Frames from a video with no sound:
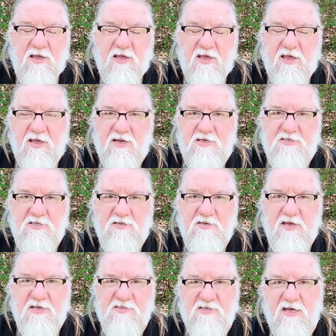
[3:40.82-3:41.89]
and until
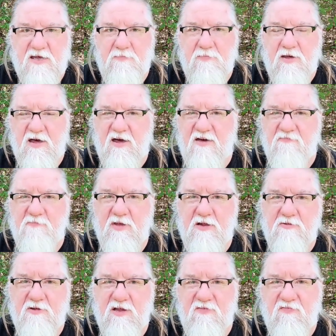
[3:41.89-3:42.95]
next time, I've
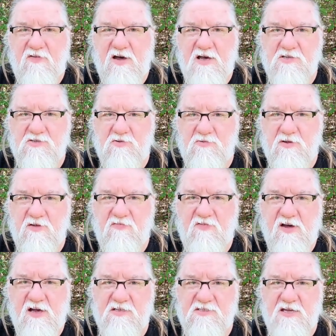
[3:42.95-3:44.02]
been Red Fox with Red
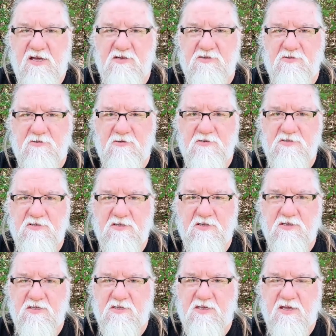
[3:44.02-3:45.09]
Fox Outdoors.
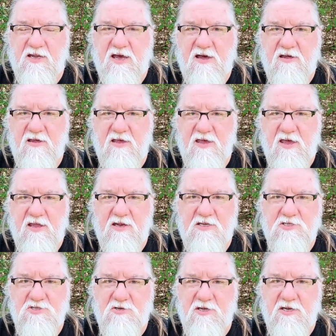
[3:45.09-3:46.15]
Get out and
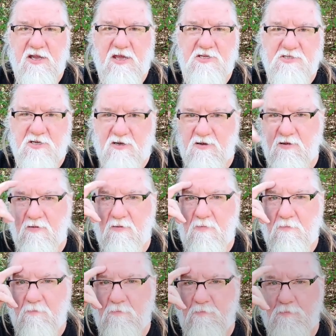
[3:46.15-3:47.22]
enjoy nature.
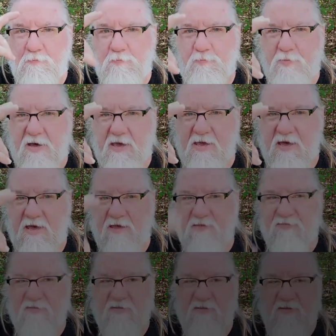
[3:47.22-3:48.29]
Bye,
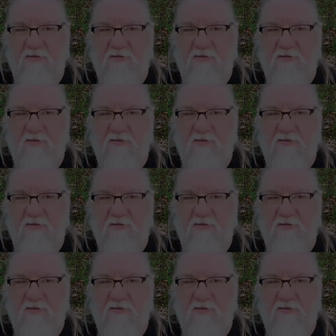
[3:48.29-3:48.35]
guys.